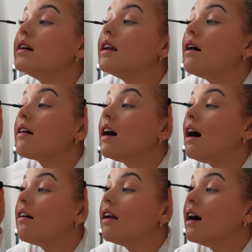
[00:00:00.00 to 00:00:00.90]
Now
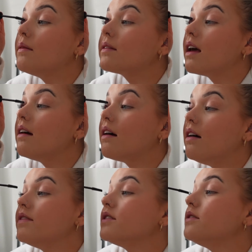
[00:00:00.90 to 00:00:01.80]
car alarm's going
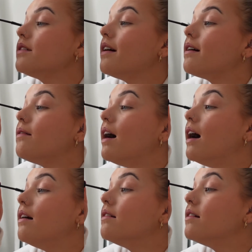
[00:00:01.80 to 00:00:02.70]
off. It's all going
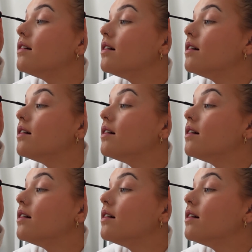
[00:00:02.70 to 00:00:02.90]
well.